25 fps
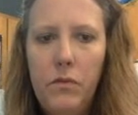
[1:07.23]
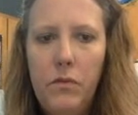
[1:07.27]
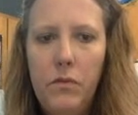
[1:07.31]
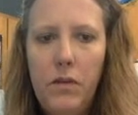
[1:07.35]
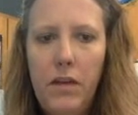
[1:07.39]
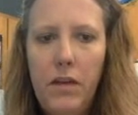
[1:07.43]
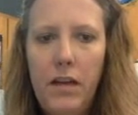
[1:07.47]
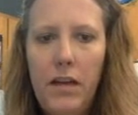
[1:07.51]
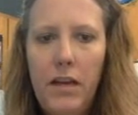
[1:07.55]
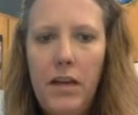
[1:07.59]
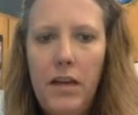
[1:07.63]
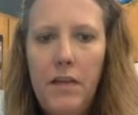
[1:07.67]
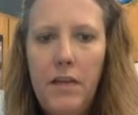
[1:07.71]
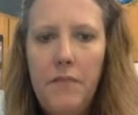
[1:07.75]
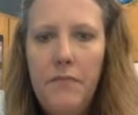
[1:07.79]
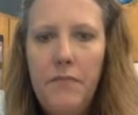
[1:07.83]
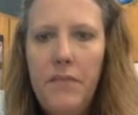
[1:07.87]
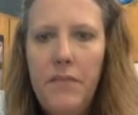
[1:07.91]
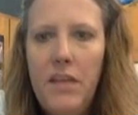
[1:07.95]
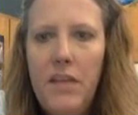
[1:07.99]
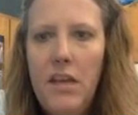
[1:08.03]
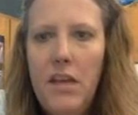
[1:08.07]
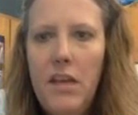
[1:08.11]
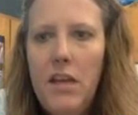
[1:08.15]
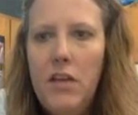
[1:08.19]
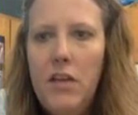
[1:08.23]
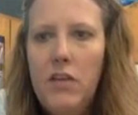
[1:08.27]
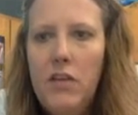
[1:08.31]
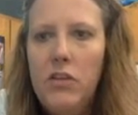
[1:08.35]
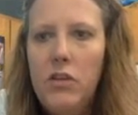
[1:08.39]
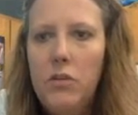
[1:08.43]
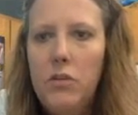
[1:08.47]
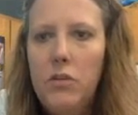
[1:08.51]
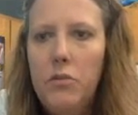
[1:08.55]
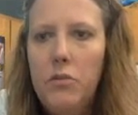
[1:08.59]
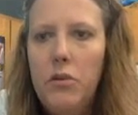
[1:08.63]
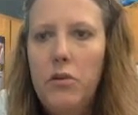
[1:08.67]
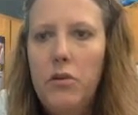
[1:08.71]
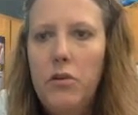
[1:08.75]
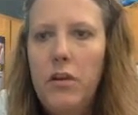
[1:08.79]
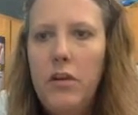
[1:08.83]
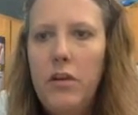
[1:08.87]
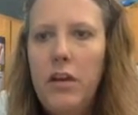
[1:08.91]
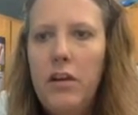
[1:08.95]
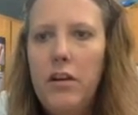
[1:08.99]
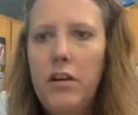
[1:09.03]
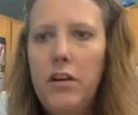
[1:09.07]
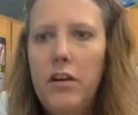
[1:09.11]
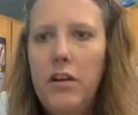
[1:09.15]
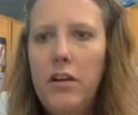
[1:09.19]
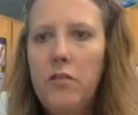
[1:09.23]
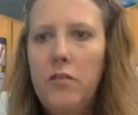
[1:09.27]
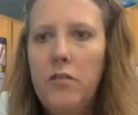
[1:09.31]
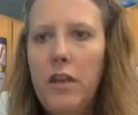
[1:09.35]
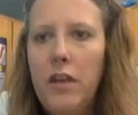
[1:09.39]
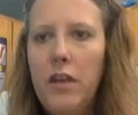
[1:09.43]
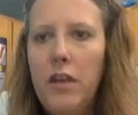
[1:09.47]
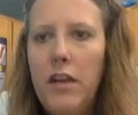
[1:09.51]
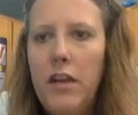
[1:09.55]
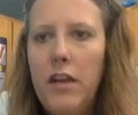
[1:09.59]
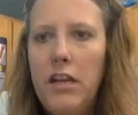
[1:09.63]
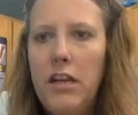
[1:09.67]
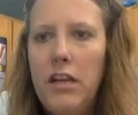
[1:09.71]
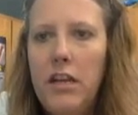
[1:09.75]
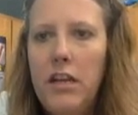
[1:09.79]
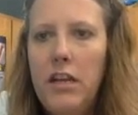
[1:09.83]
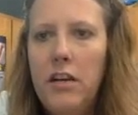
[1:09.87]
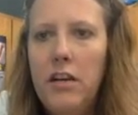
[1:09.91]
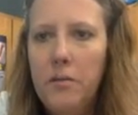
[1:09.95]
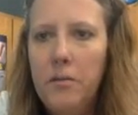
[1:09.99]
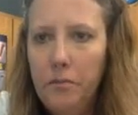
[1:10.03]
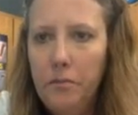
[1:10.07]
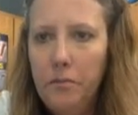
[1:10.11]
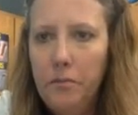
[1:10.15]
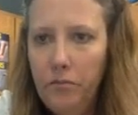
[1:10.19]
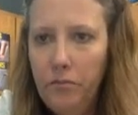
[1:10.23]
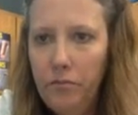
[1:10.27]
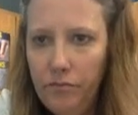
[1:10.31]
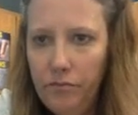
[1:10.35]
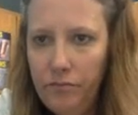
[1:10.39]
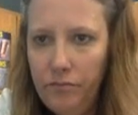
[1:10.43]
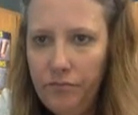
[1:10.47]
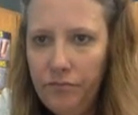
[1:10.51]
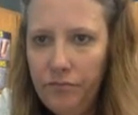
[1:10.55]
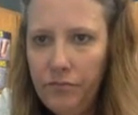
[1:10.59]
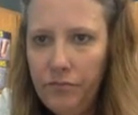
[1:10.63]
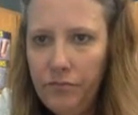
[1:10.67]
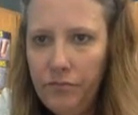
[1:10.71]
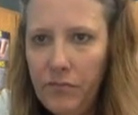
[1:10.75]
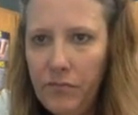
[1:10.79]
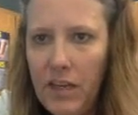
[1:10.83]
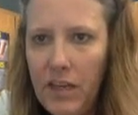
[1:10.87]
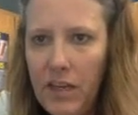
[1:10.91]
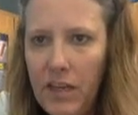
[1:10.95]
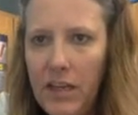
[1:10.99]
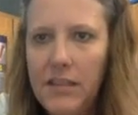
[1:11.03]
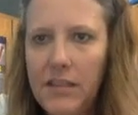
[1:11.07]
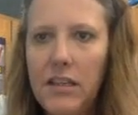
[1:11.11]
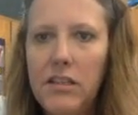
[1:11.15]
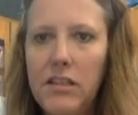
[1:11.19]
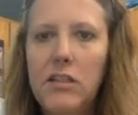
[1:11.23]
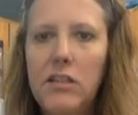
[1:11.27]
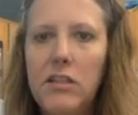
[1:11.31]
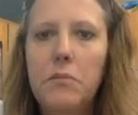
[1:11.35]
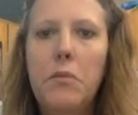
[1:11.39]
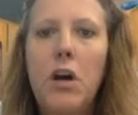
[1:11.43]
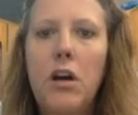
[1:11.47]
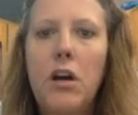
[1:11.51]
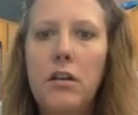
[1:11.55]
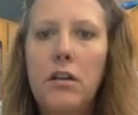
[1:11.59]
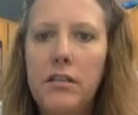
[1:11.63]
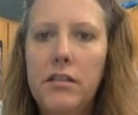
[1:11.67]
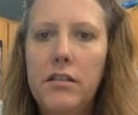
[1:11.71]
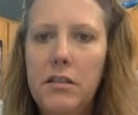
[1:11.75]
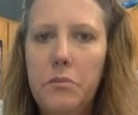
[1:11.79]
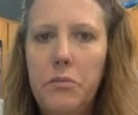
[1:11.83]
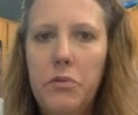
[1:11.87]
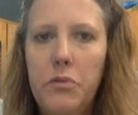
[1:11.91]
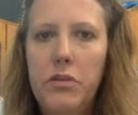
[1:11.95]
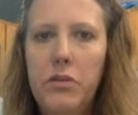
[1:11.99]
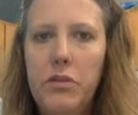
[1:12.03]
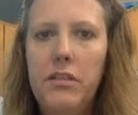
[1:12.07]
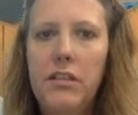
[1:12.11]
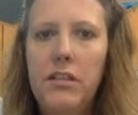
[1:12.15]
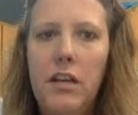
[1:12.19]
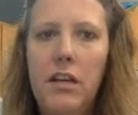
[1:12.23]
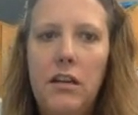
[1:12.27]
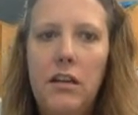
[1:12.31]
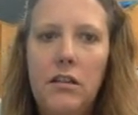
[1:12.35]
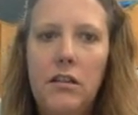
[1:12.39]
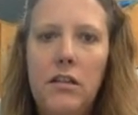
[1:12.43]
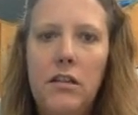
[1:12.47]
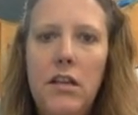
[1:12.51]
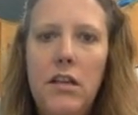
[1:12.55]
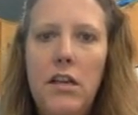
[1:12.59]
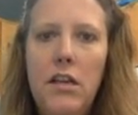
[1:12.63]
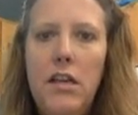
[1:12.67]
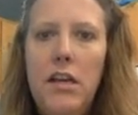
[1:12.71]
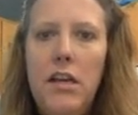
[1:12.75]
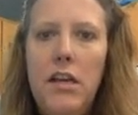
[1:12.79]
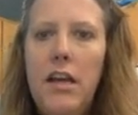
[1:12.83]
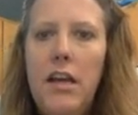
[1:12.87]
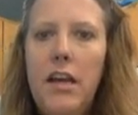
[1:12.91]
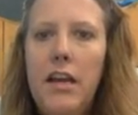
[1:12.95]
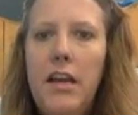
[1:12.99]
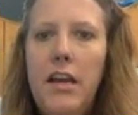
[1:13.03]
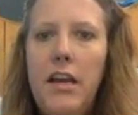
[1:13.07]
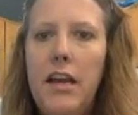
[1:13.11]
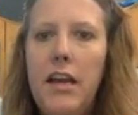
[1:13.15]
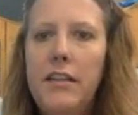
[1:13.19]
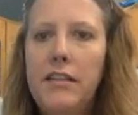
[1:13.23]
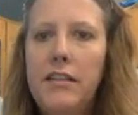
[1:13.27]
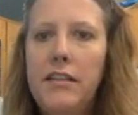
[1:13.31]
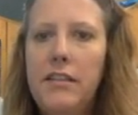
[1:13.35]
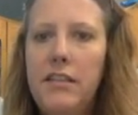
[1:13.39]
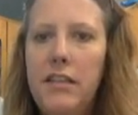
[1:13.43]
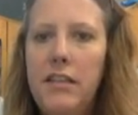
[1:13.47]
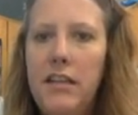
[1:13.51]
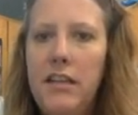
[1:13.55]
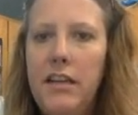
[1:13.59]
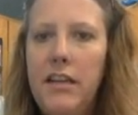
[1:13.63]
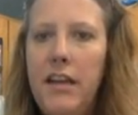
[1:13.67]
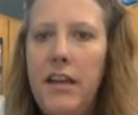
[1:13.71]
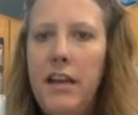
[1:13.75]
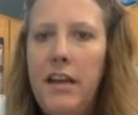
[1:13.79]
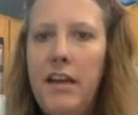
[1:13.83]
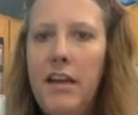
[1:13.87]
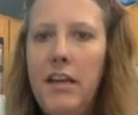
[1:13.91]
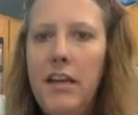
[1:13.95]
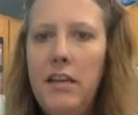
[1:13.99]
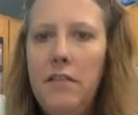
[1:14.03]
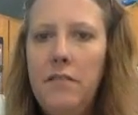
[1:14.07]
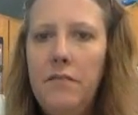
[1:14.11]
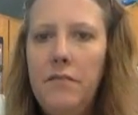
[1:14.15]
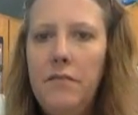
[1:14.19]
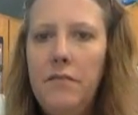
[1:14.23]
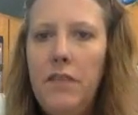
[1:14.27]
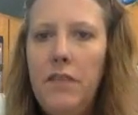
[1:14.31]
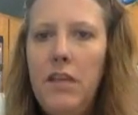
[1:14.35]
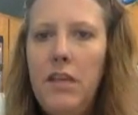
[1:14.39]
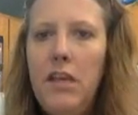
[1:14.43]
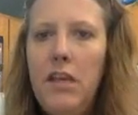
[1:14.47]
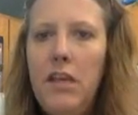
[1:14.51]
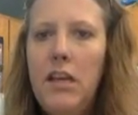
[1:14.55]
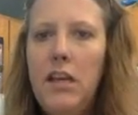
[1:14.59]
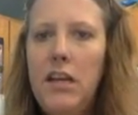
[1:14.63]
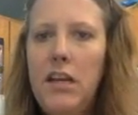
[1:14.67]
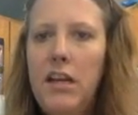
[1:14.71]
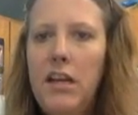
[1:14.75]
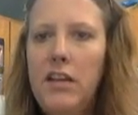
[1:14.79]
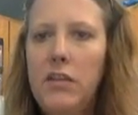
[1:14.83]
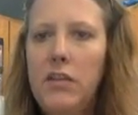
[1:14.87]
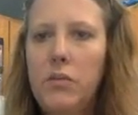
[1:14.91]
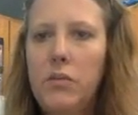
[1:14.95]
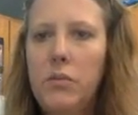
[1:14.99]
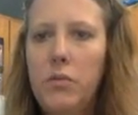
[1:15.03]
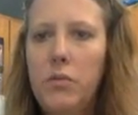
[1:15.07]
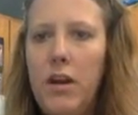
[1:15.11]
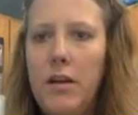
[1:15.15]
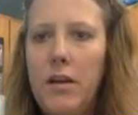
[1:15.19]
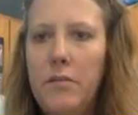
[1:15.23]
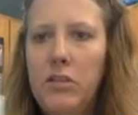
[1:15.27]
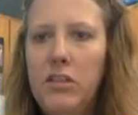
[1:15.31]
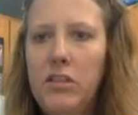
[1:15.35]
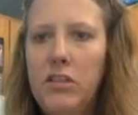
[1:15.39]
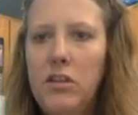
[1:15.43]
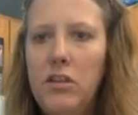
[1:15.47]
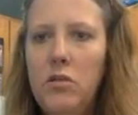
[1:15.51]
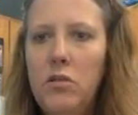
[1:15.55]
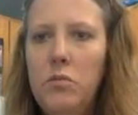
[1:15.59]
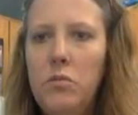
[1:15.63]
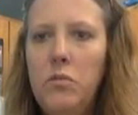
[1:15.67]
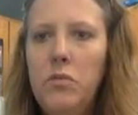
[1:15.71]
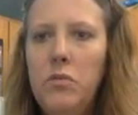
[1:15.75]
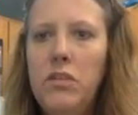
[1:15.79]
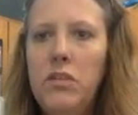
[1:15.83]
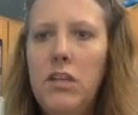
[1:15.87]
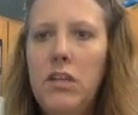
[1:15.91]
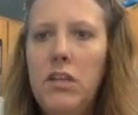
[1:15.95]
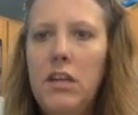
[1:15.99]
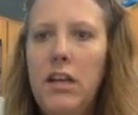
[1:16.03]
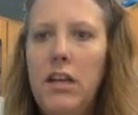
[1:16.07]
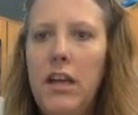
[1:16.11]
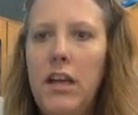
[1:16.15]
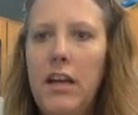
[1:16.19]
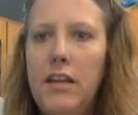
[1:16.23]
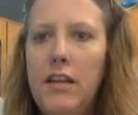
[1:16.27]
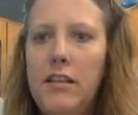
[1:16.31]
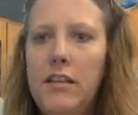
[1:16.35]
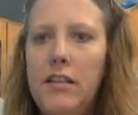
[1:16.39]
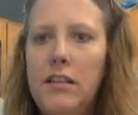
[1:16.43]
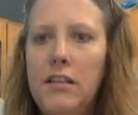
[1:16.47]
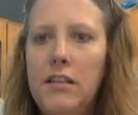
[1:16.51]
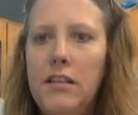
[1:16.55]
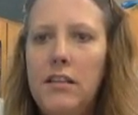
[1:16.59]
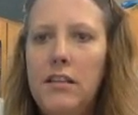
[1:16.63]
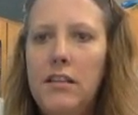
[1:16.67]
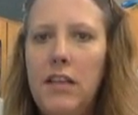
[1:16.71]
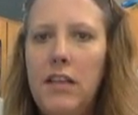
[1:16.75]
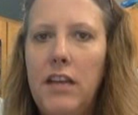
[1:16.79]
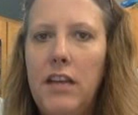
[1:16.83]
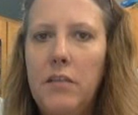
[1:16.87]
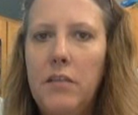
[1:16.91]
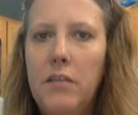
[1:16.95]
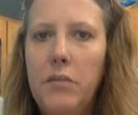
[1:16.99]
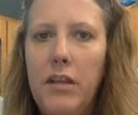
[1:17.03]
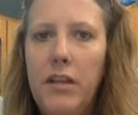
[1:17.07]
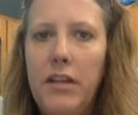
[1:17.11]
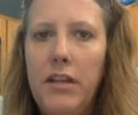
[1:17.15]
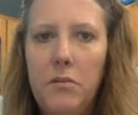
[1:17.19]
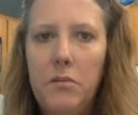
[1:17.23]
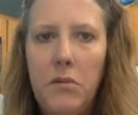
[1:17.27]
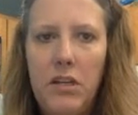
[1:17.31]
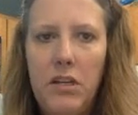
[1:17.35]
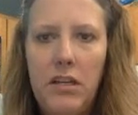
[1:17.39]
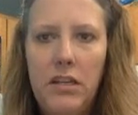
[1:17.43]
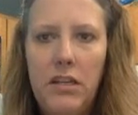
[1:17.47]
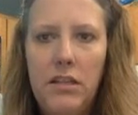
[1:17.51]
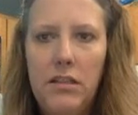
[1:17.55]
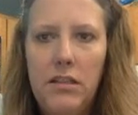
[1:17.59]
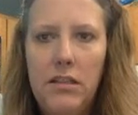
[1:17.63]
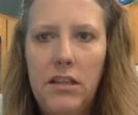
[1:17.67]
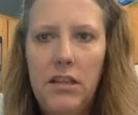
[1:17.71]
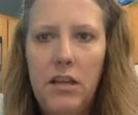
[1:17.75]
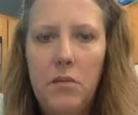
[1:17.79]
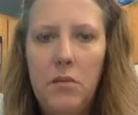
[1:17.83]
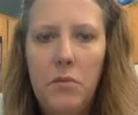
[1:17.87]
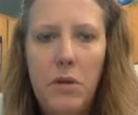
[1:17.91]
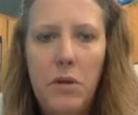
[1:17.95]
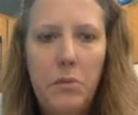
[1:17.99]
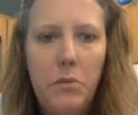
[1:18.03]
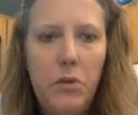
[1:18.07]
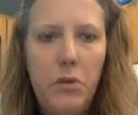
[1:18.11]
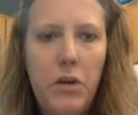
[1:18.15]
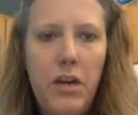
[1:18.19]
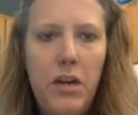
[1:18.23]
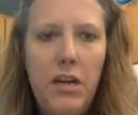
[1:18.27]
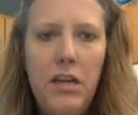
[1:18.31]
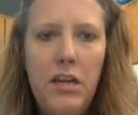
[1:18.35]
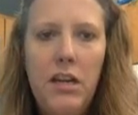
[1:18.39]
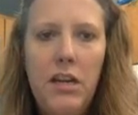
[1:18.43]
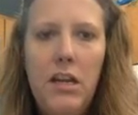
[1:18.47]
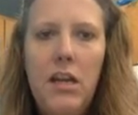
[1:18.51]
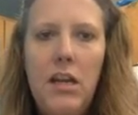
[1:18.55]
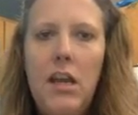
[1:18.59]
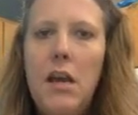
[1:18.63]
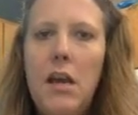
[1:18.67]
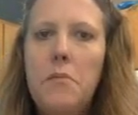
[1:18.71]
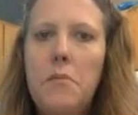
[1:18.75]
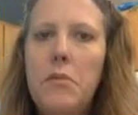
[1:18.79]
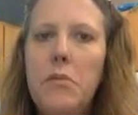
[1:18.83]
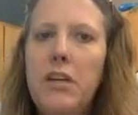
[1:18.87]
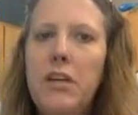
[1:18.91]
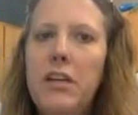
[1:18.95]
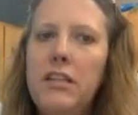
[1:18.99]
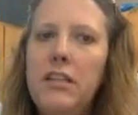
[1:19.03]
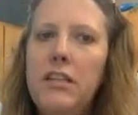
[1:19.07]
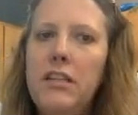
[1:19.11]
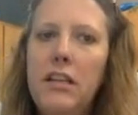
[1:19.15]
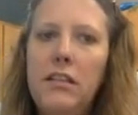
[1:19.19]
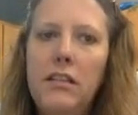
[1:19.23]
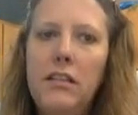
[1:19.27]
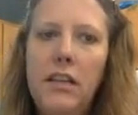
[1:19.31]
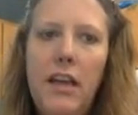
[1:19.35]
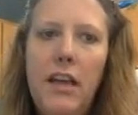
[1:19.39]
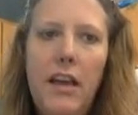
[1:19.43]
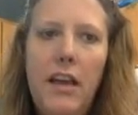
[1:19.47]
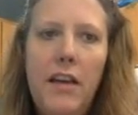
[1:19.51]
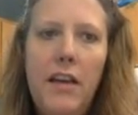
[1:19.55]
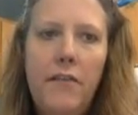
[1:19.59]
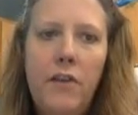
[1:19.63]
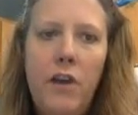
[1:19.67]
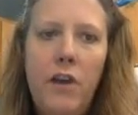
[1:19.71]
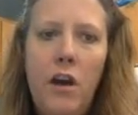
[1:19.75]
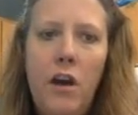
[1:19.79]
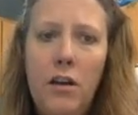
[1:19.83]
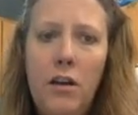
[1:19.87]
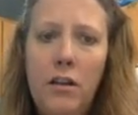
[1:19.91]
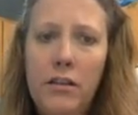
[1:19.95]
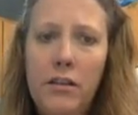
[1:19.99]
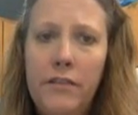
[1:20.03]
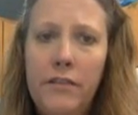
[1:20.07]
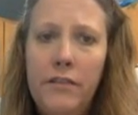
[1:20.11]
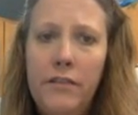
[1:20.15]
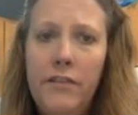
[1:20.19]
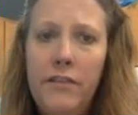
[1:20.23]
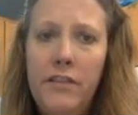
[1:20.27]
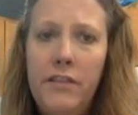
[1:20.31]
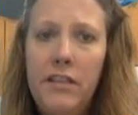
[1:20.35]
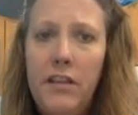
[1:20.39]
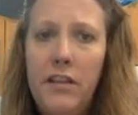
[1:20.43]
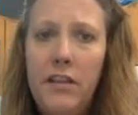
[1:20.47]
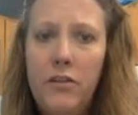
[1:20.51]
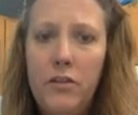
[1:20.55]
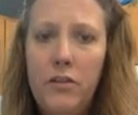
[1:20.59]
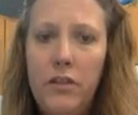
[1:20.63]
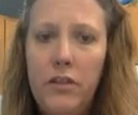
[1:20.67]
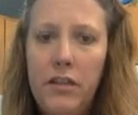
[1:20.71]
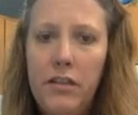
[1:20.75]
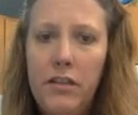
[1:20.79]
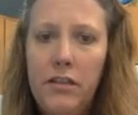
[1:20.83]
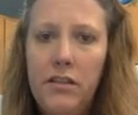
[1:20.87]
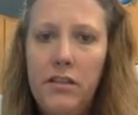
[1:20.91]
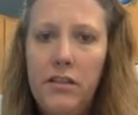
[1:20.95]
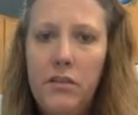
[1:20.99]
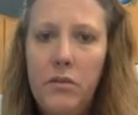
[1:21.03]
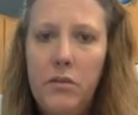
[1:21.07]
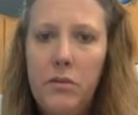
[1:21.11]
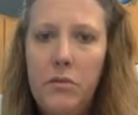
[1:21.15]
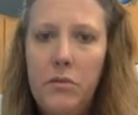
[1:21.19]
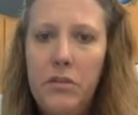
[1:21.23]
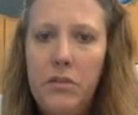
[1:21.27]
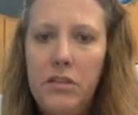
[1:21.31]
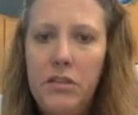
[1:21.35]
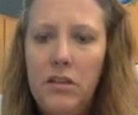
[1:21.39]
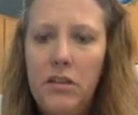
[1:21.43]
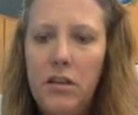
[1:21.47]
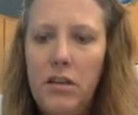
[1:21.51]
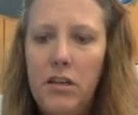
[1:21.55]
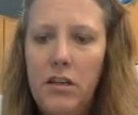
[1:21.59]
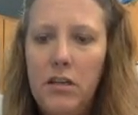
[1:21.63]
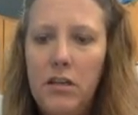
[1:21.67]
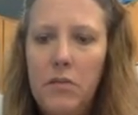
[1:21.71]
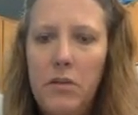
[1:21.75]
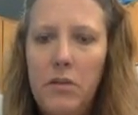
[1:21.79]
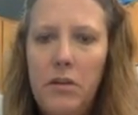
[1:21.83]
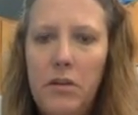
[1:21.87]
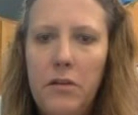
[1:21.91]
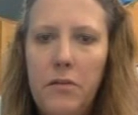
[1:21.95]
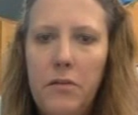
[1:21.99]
Okay, so prokaryote right here is a small, simple cell. It has DNA, it has ribosomes, it has cytoplasm and a cell membrane, but it doesn't have all of these other things that we've been talking about.